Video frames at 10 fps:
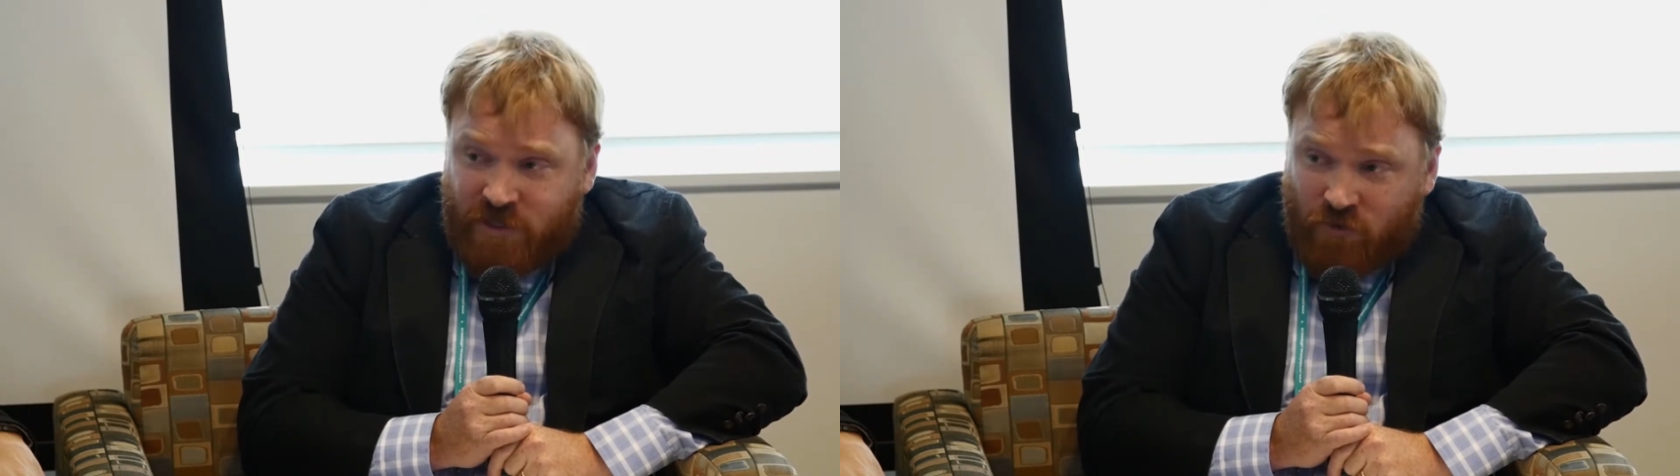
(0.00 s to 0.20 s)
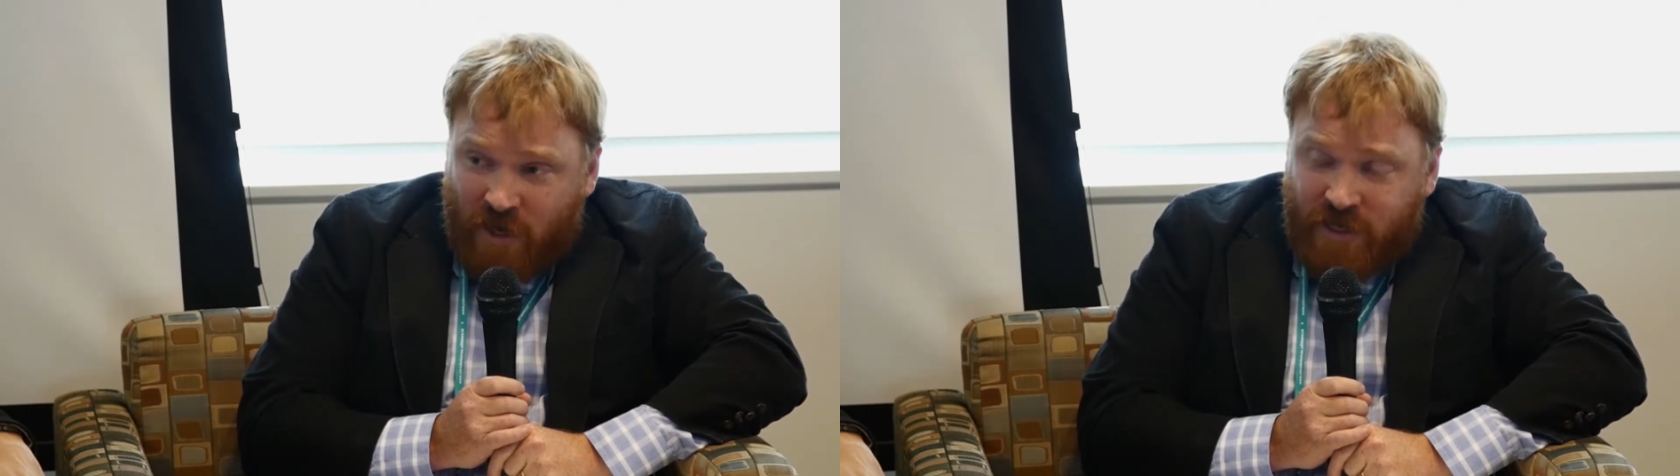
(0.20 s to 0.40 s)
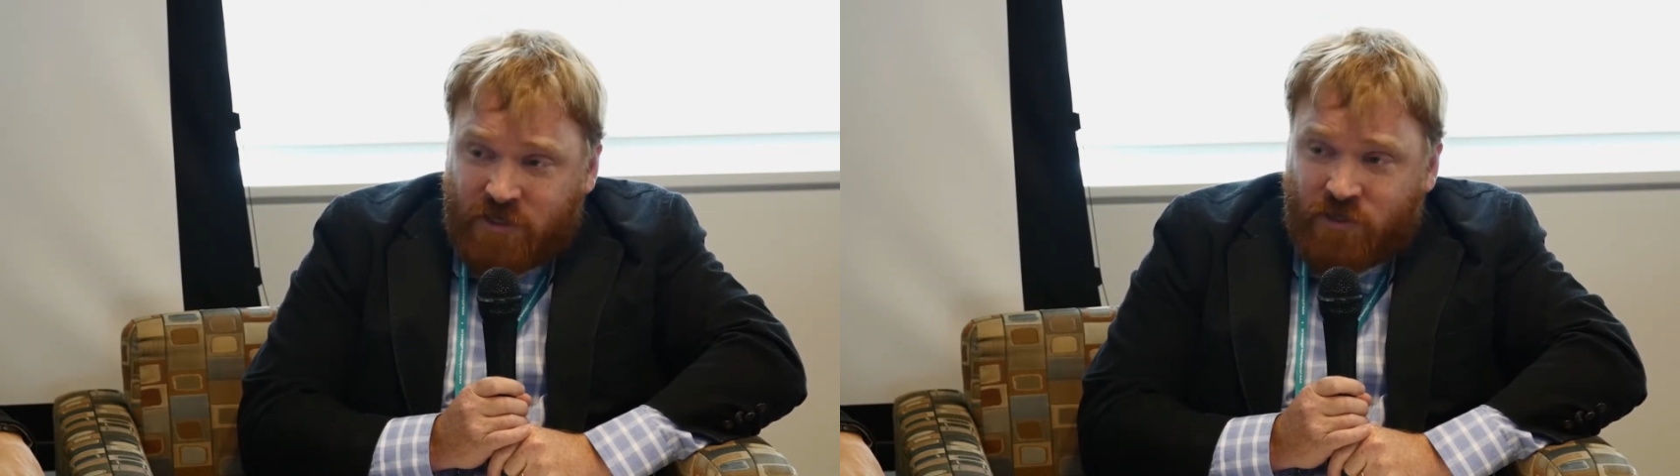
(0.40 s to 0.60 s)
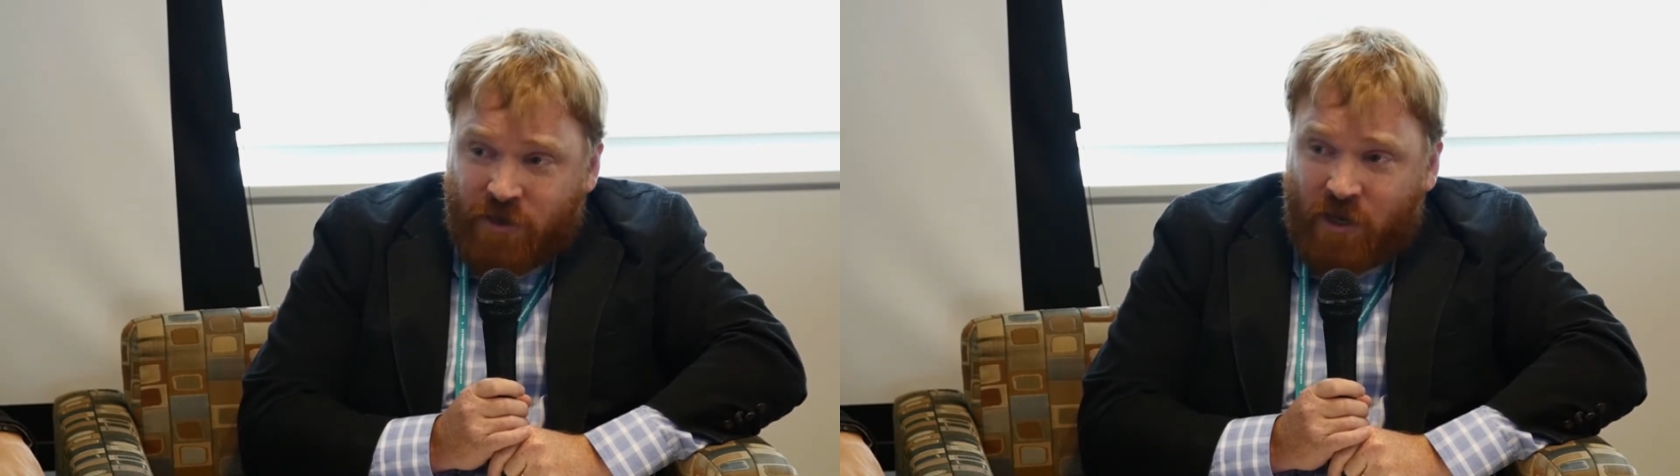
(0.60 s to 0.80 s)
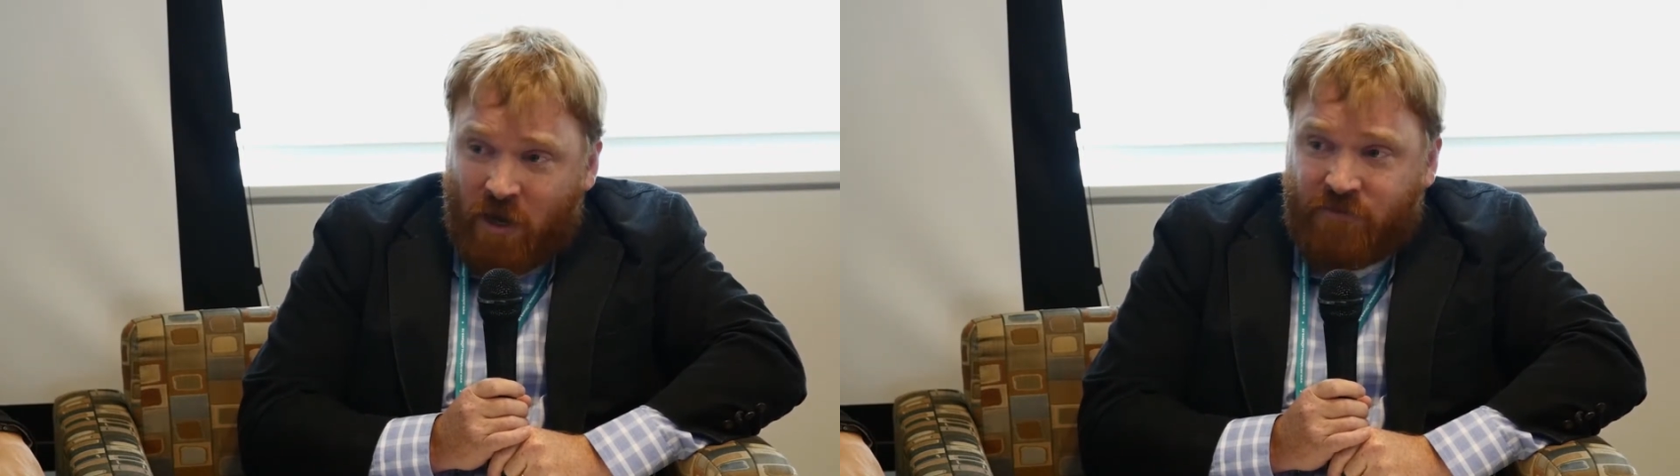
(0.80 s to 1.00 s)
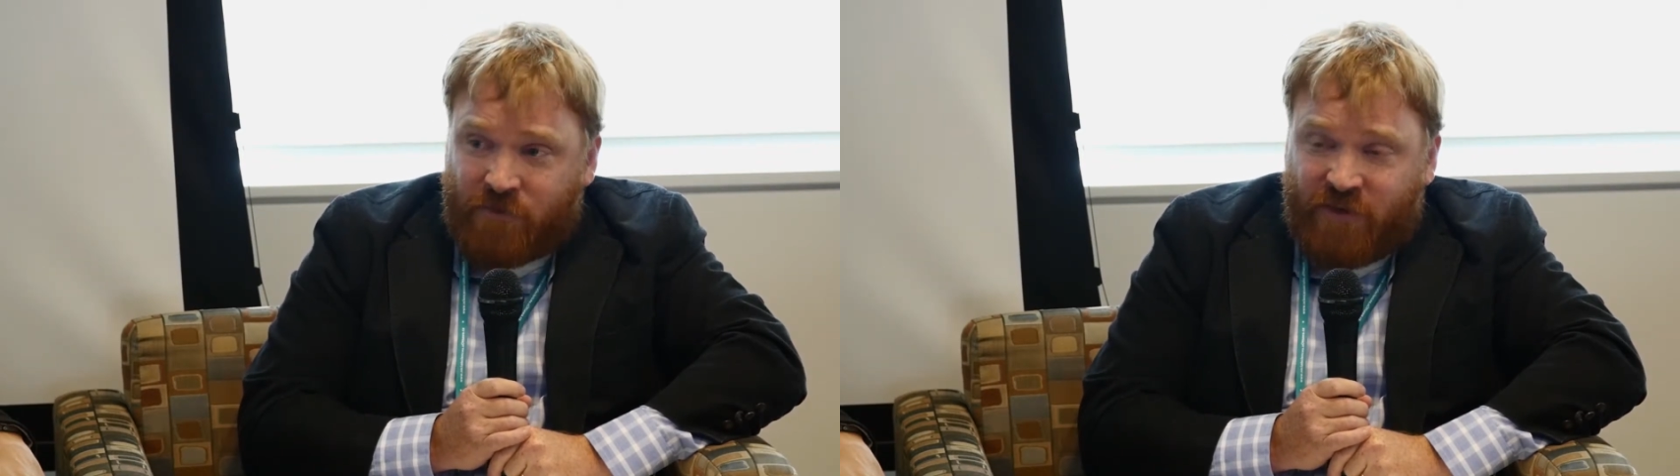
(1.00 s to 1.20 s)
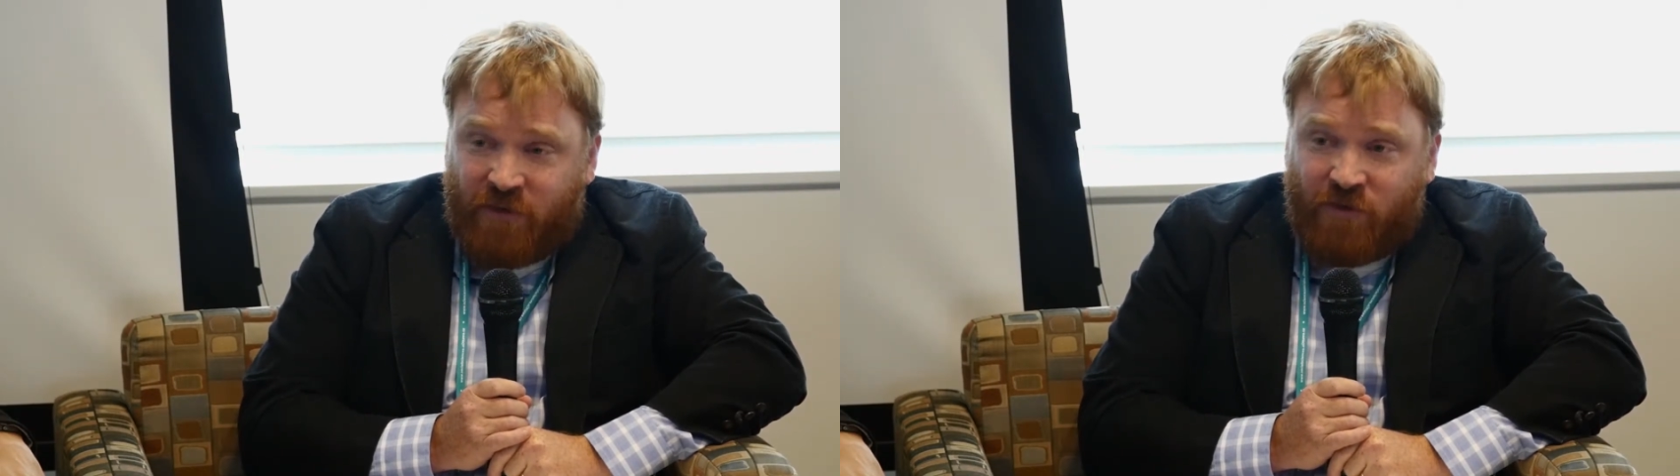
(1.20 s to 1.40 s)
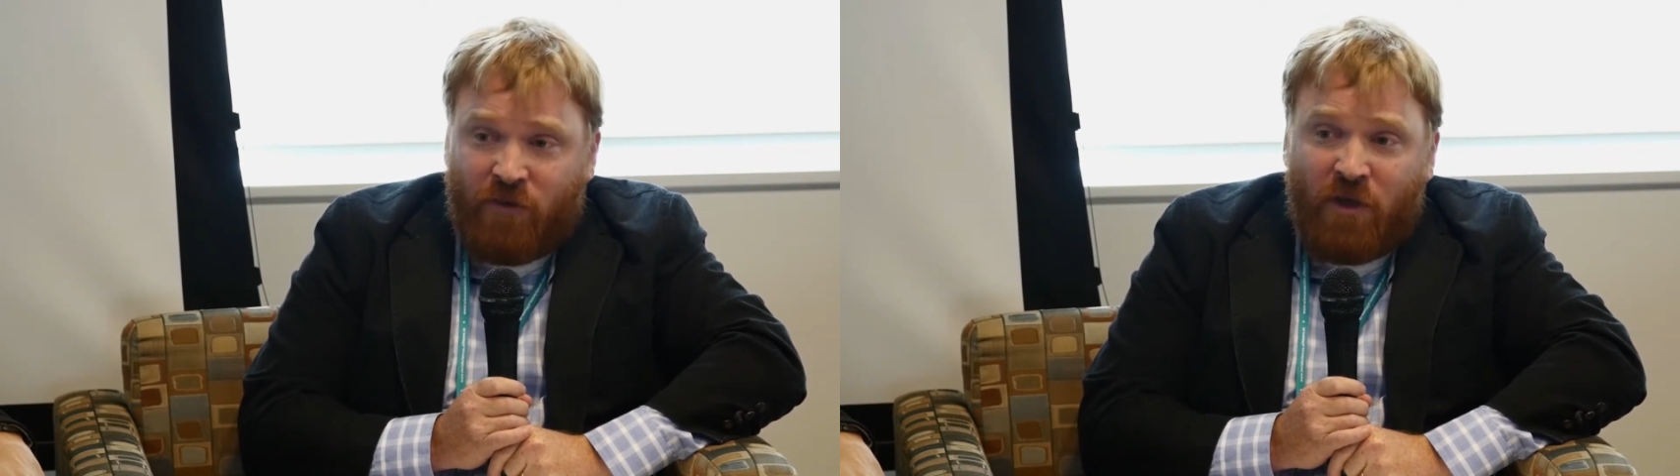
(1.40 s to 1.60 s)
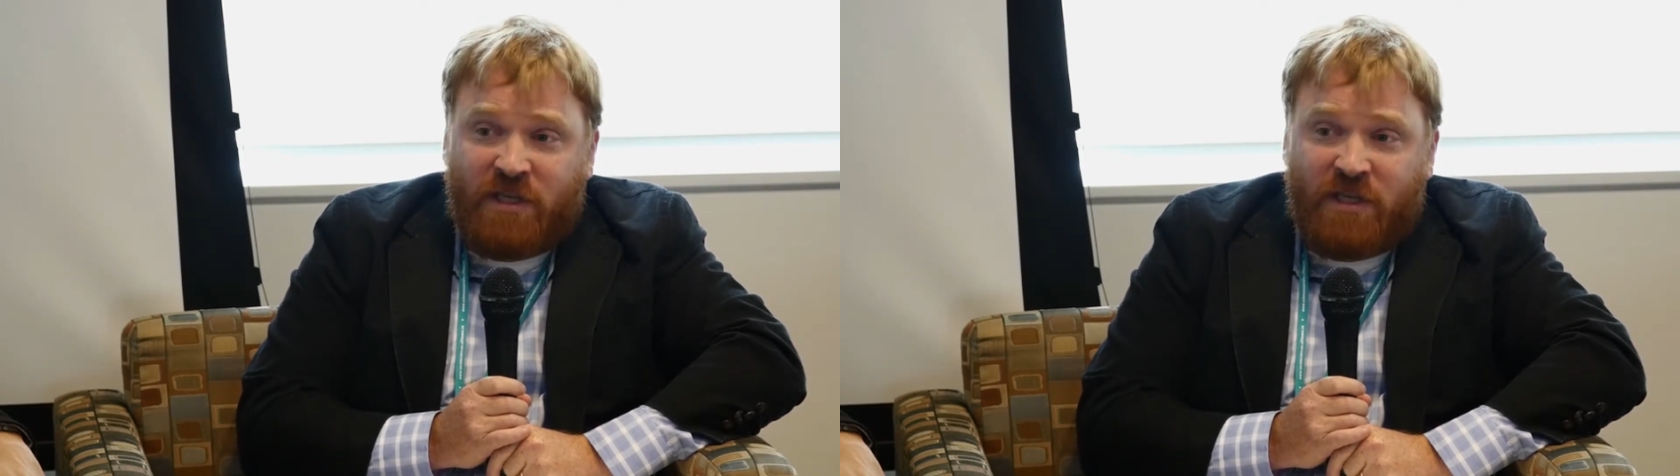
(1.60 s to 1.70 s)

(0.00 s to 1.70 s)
trying to start a conversation